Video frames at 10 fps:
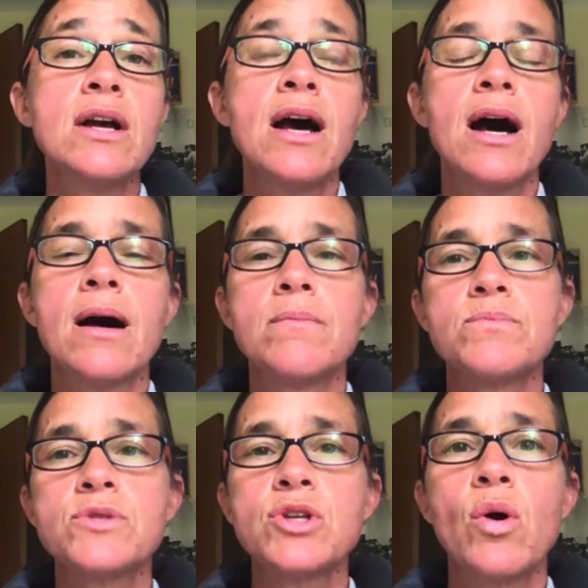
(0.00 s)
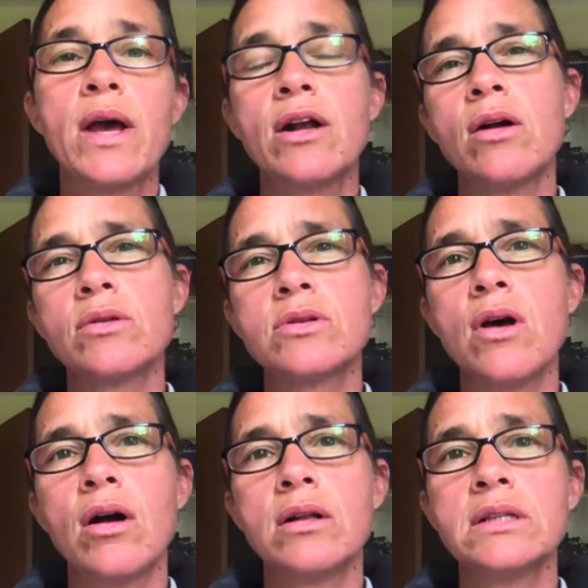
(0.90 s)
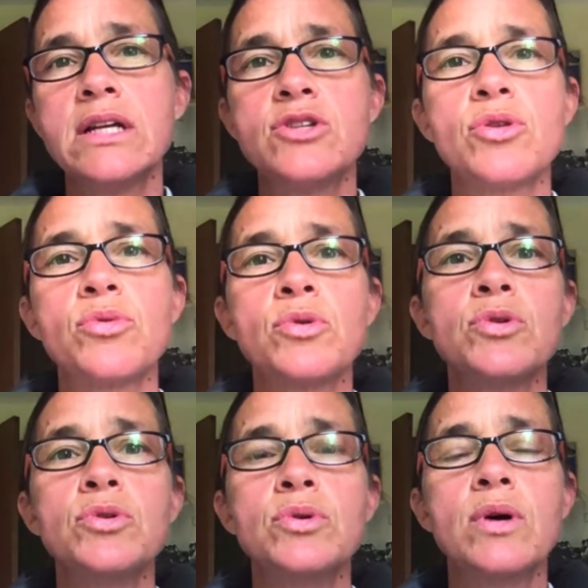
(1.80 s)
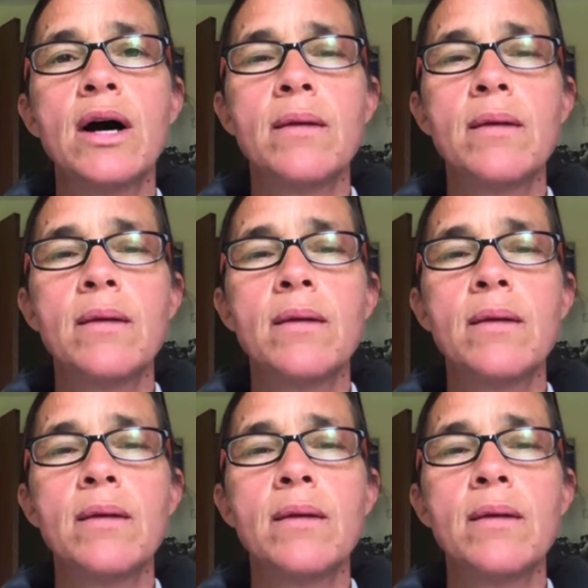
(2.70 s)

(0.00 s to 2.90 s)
And I'll lead you through